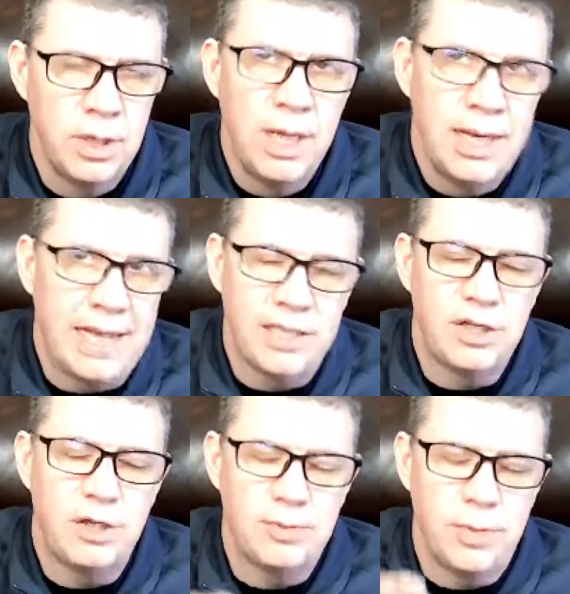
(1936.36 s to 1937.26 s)

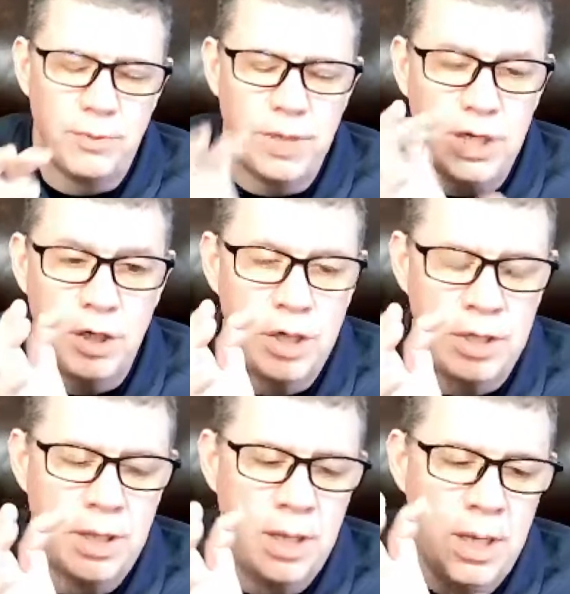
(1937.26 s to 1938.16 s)
but a really
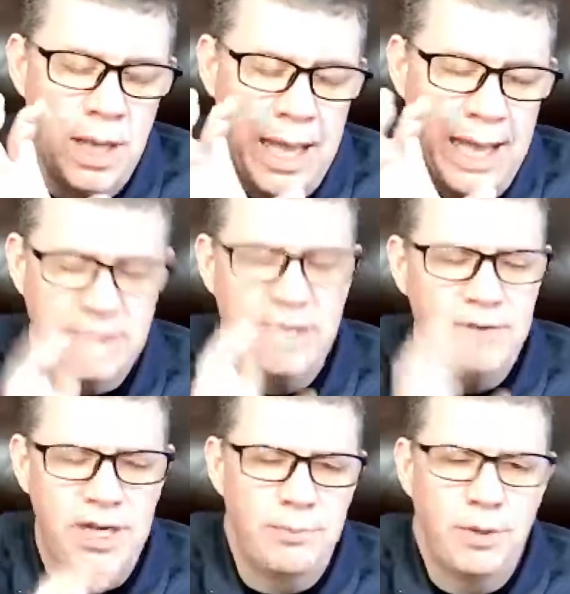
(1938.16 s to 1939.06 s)
good
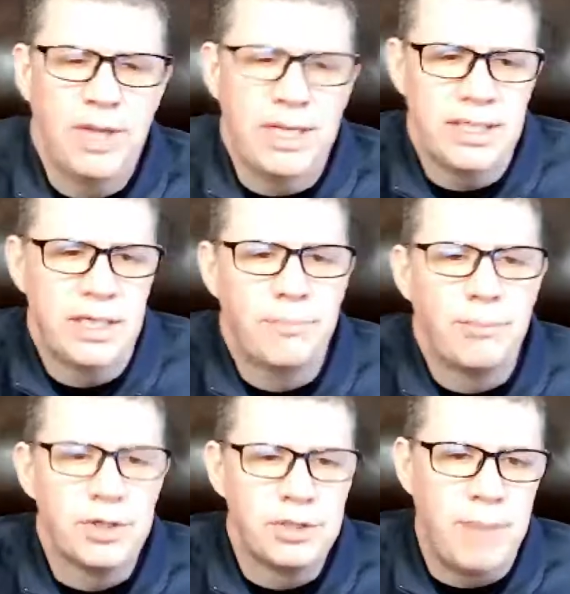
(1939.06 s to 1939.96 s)
activity to put things into
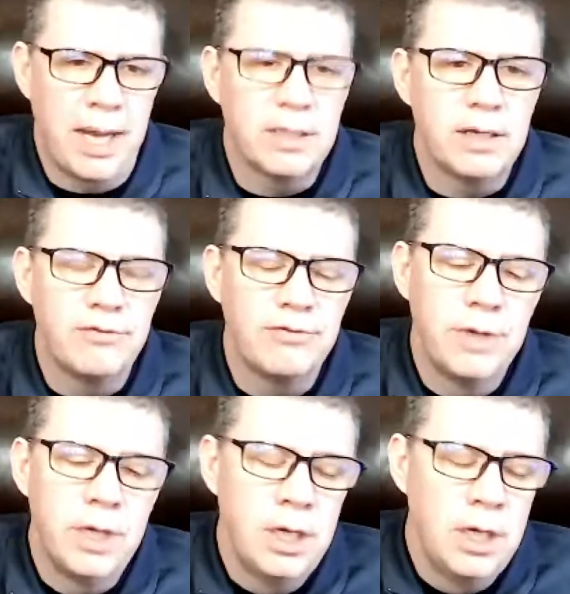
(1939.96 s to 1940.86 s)
perspective.
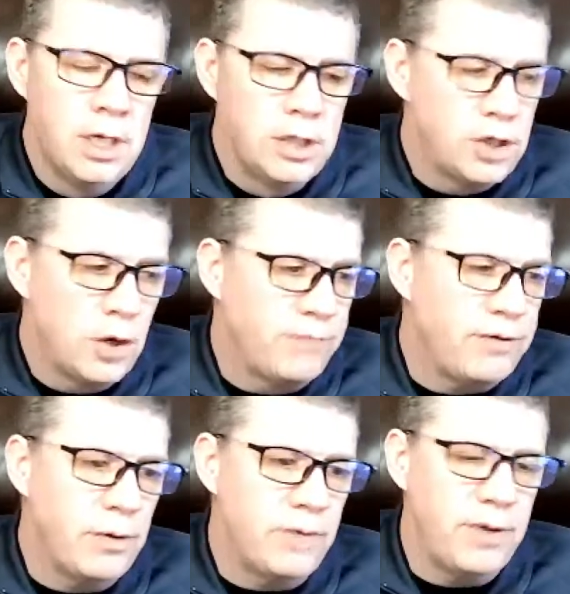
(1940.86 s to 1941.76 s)
So if
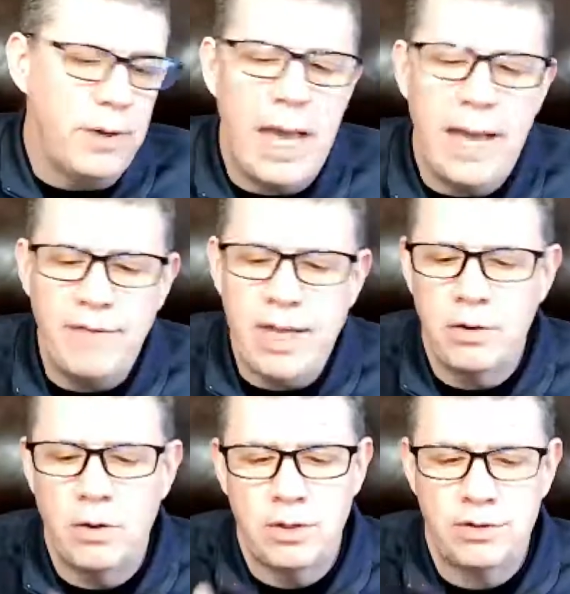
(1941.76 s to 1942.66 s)
you have
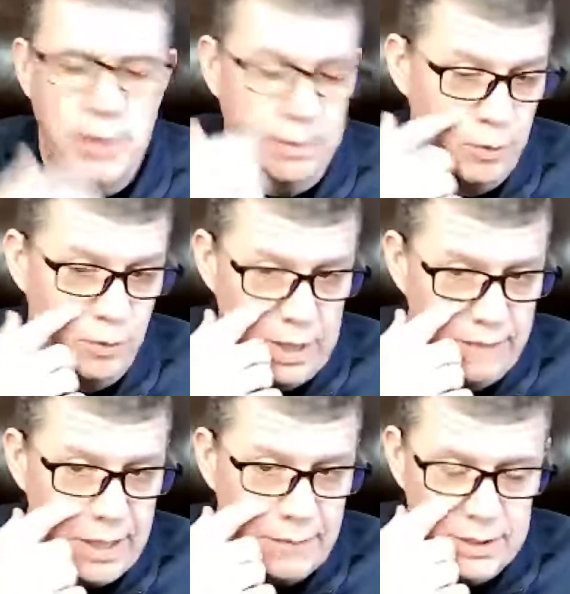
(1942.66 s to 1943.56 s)
that goal or dream or
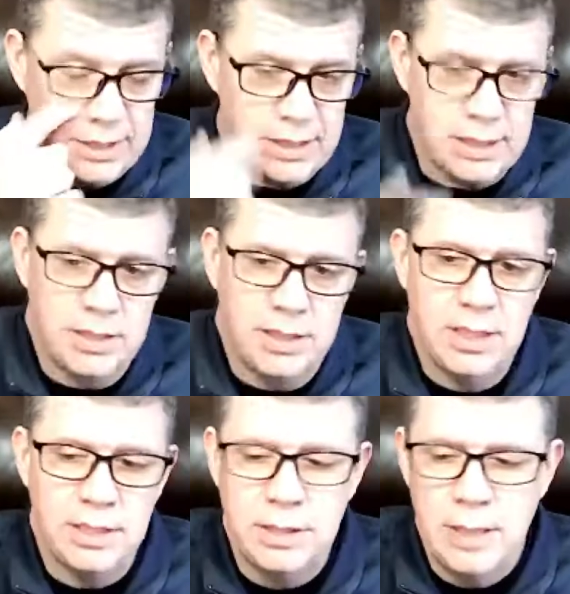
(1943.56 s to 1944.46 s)
whatever that resistance
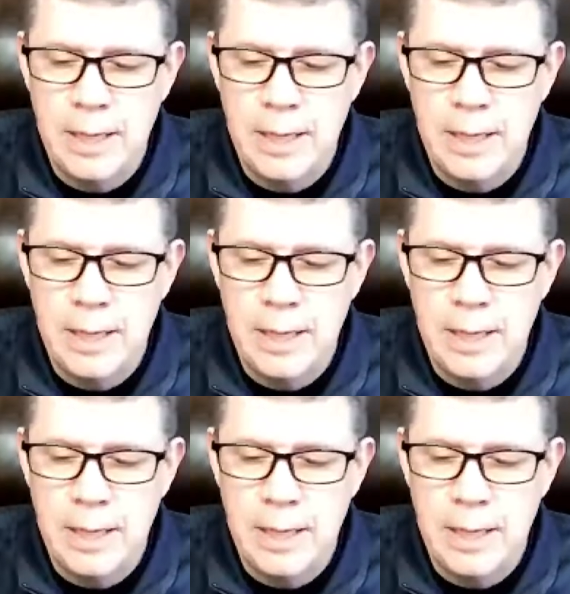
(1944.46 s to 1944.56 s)
is,